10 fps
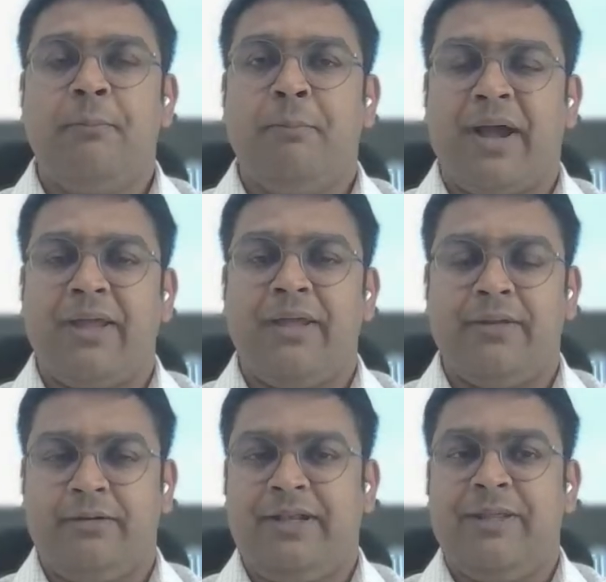my
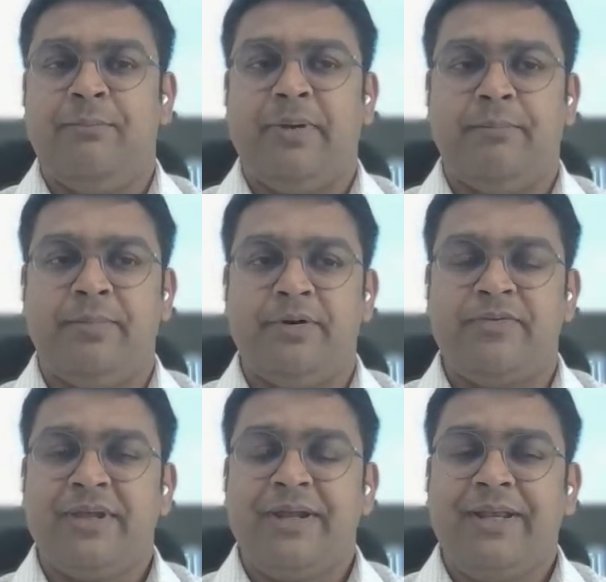team
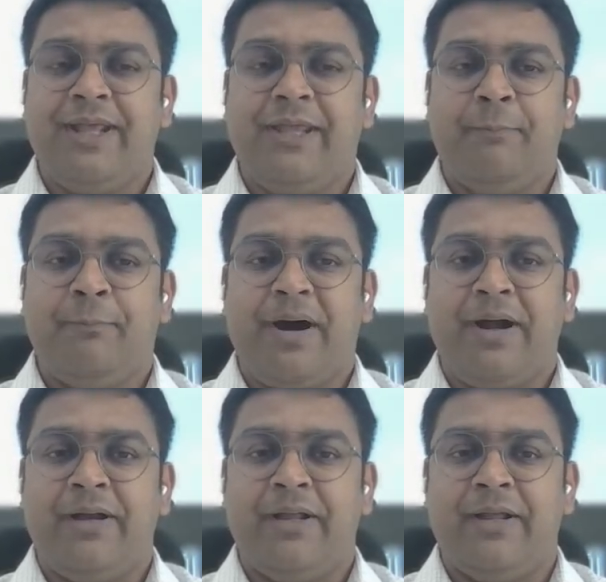members taking
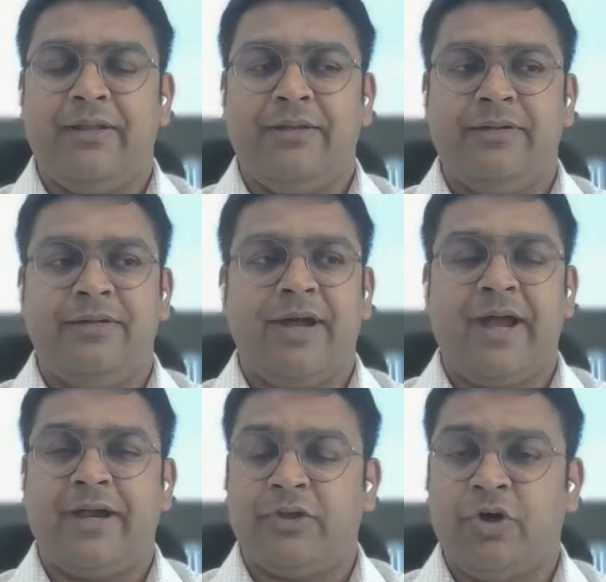part in
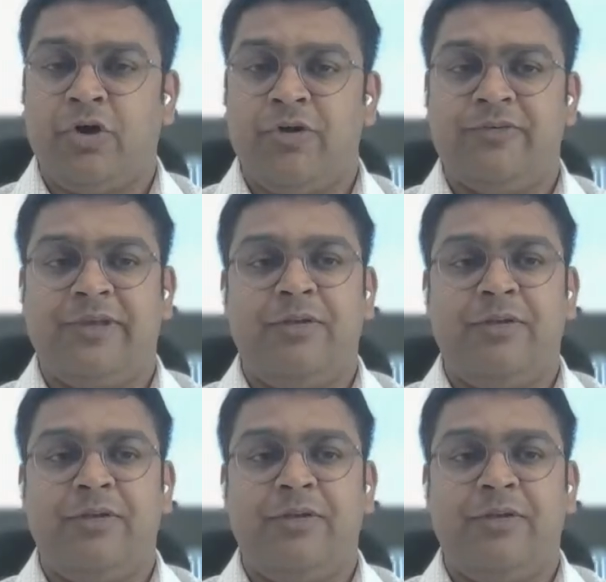hackathons,